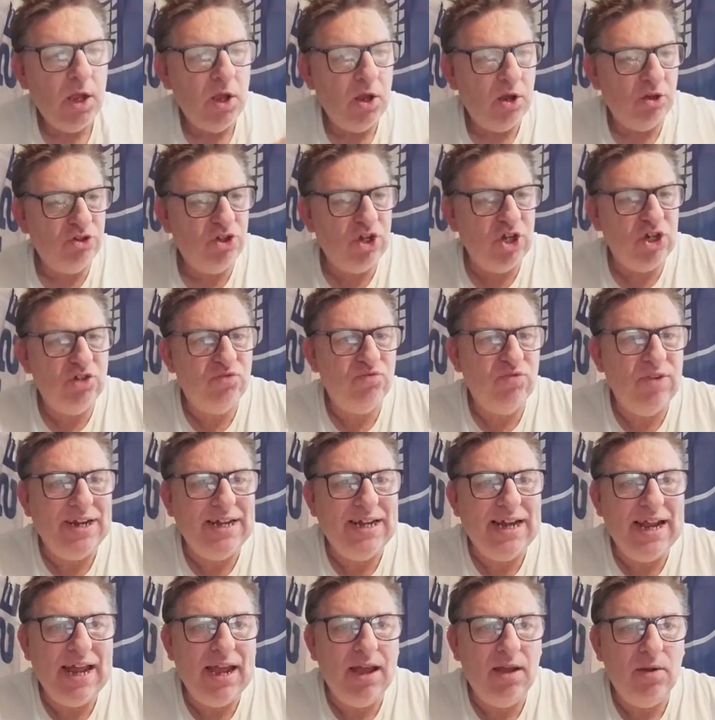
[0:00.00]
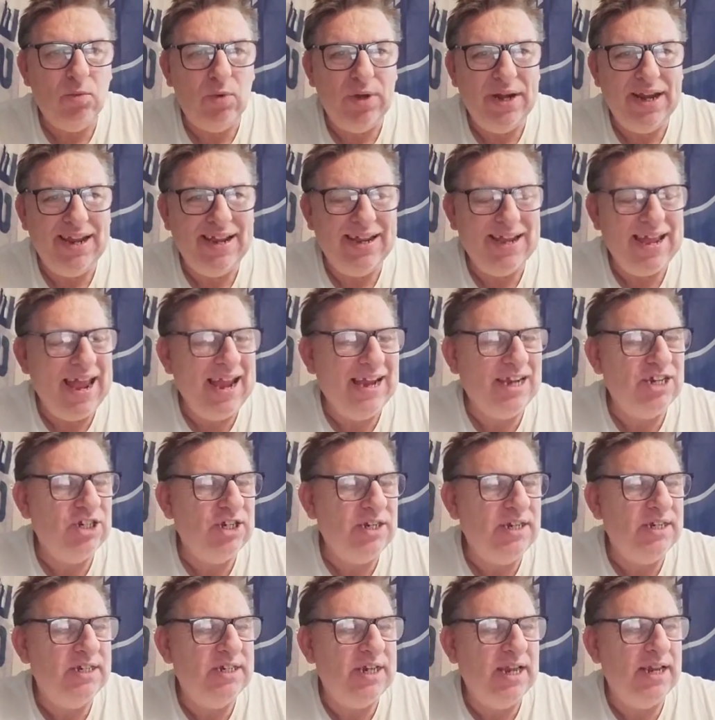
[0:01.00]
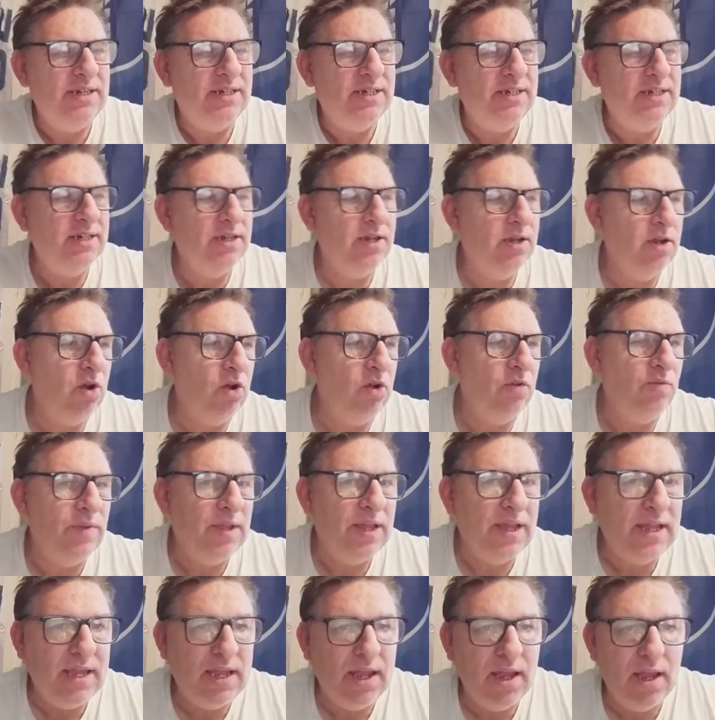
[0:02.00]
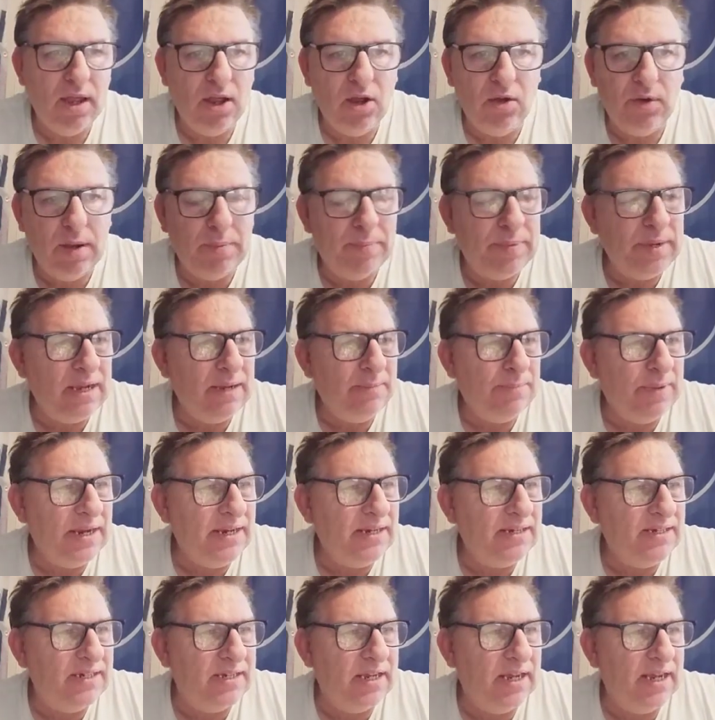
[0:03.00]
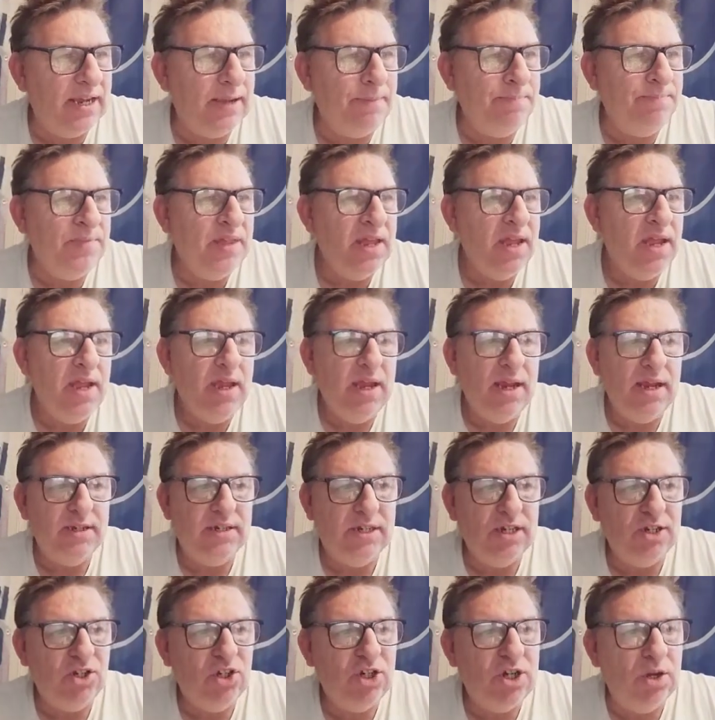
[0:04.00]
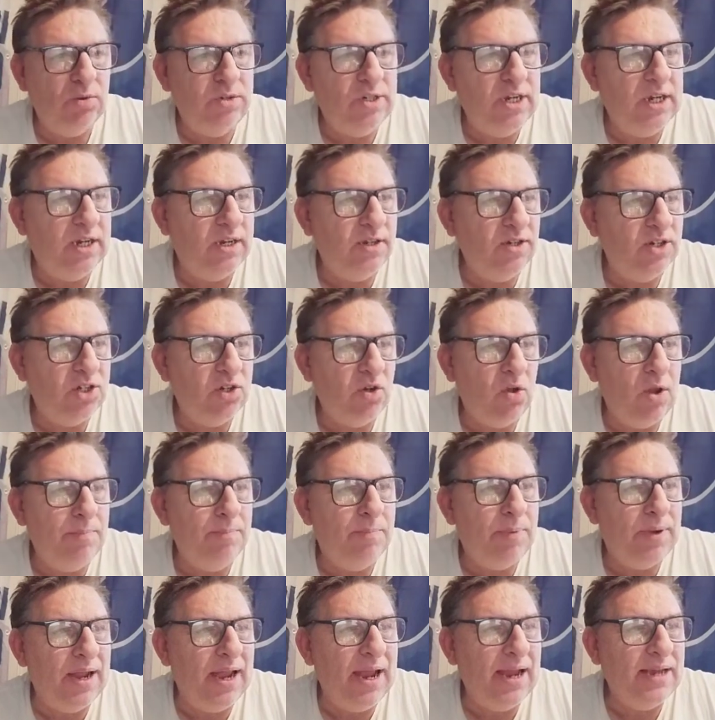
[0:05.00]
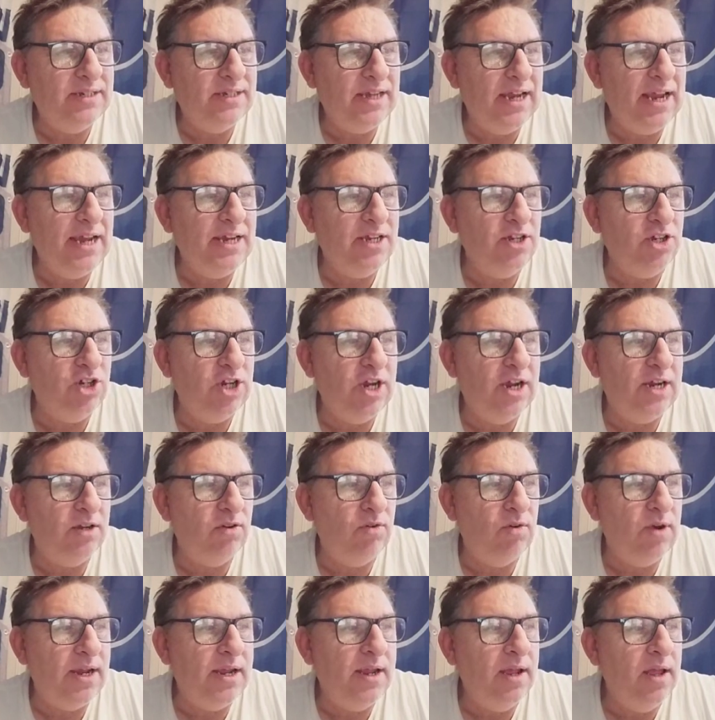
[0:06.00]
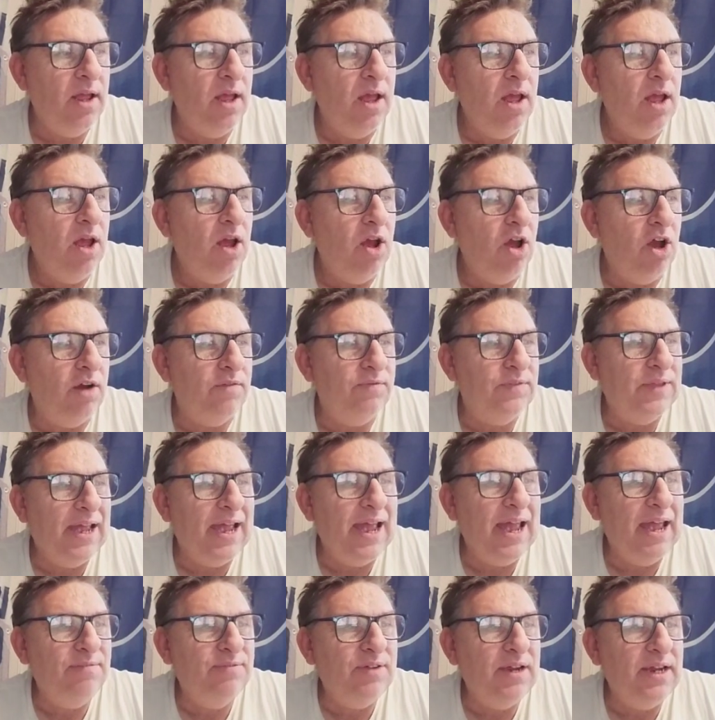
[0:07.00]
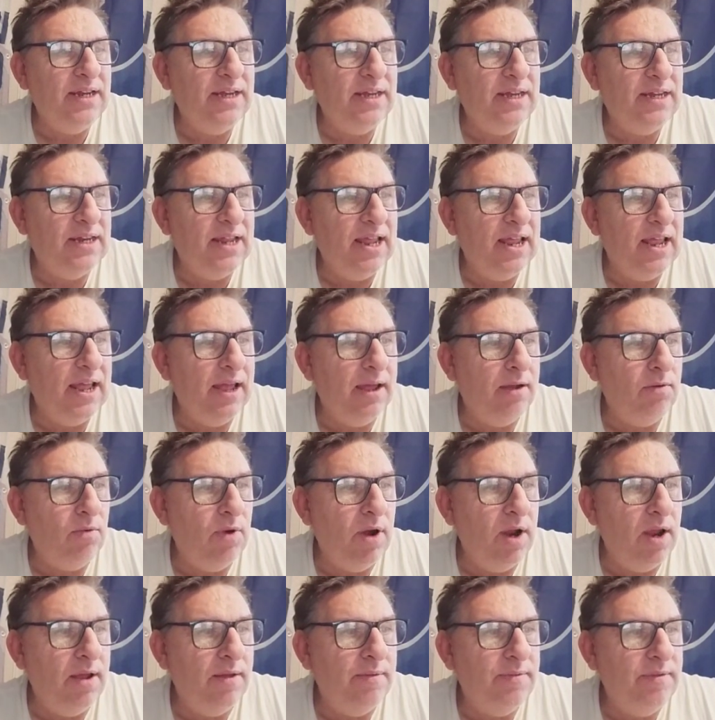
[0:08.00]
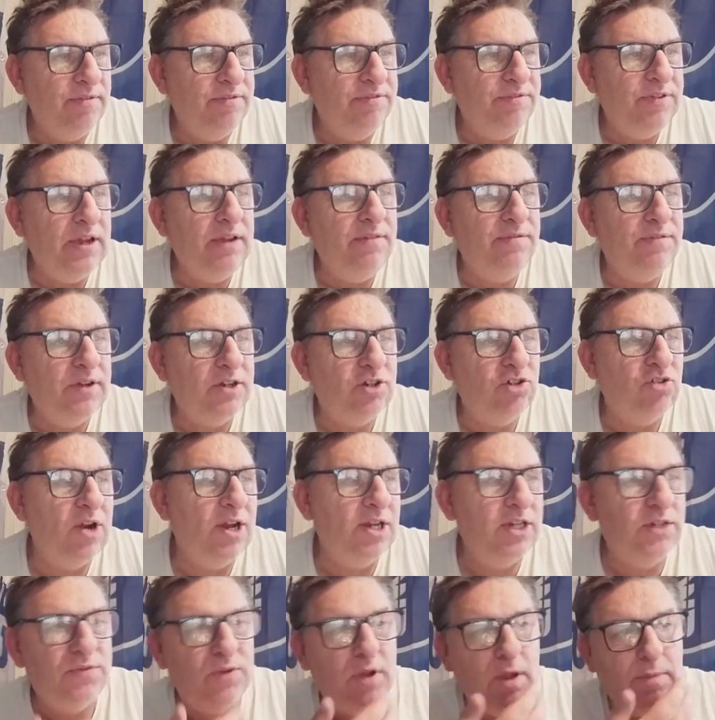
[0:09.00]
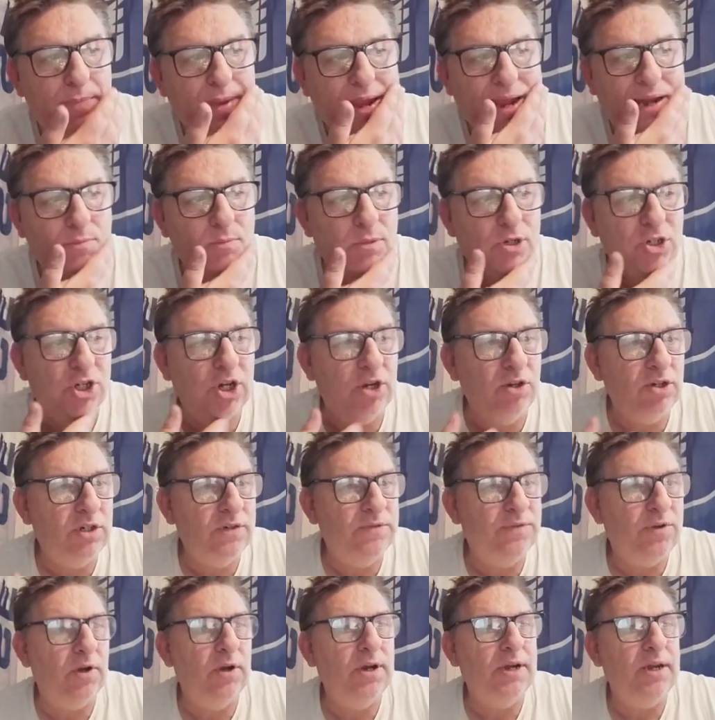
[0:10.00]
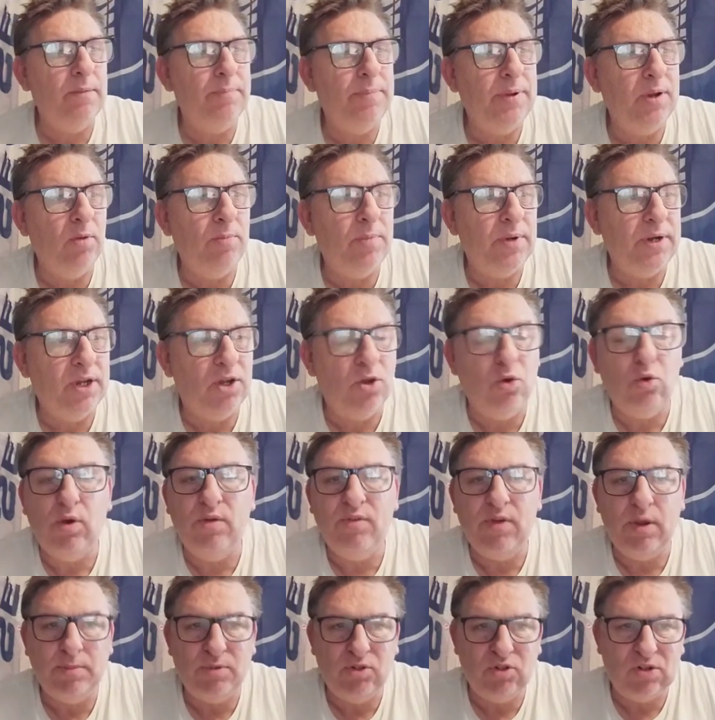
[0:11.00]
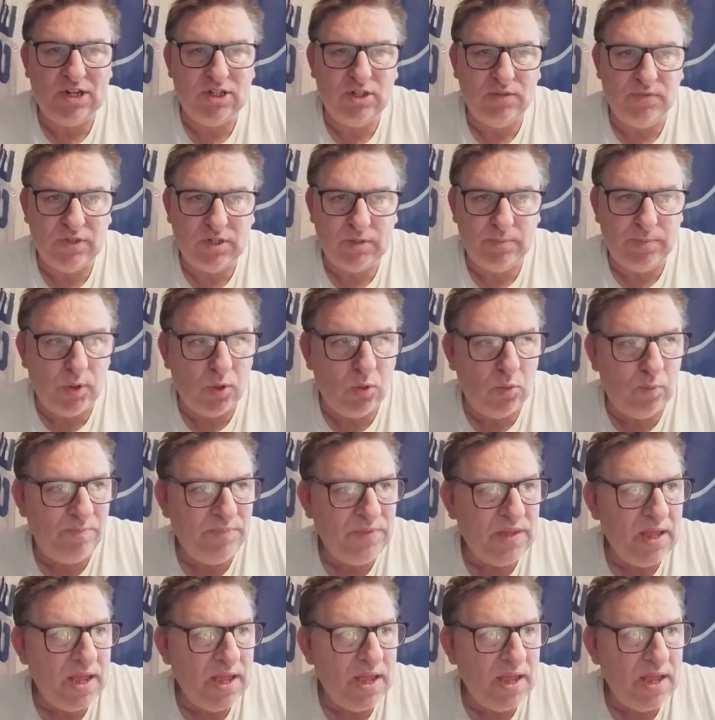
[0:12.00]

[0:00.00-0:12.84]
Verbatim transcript: I'll just read out what it actually says on the uh, on the BBC. It says Chelsea can sign players in January after having their uh, FIFA transfer ban reduced following the appeal by the Court of Arbitration for Sport.